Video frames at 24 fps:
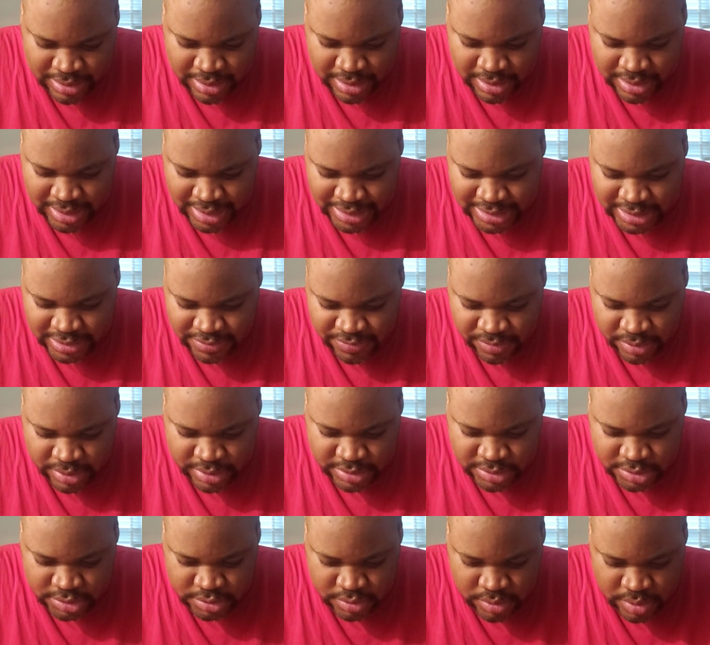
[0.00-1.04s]

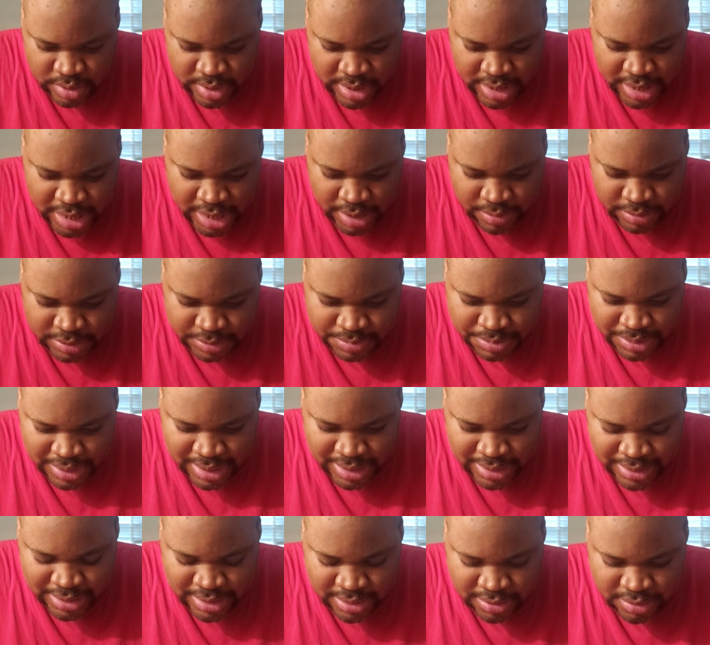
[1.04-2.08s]
1942 and was
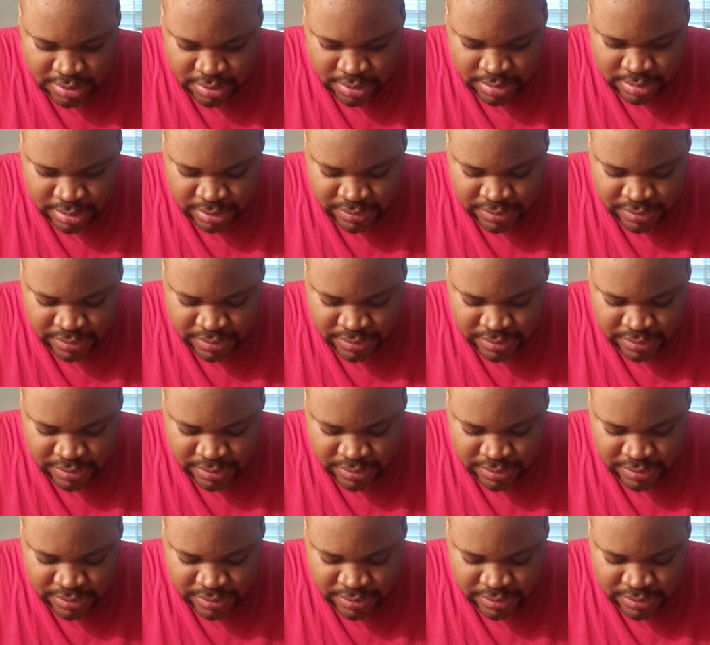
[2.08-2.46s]
played in Durham, North